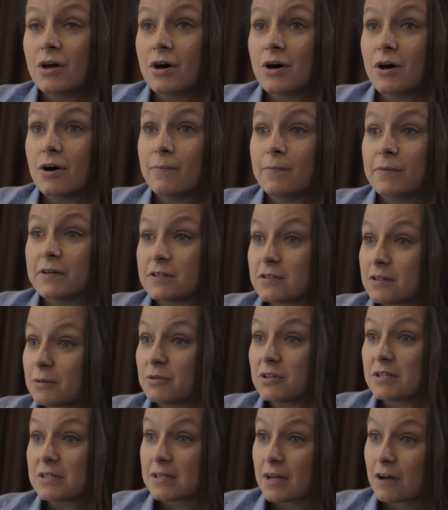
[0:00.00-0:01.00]
um, and some
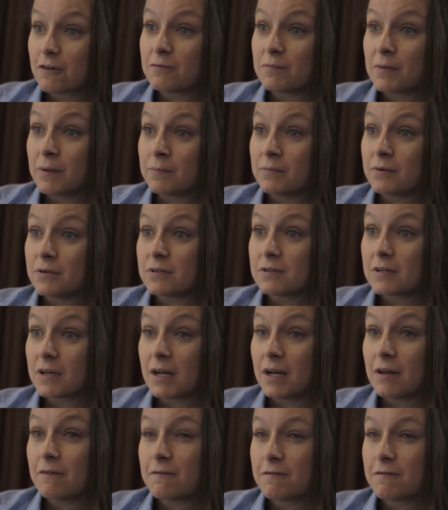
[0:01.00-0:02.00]
of the staff members, and it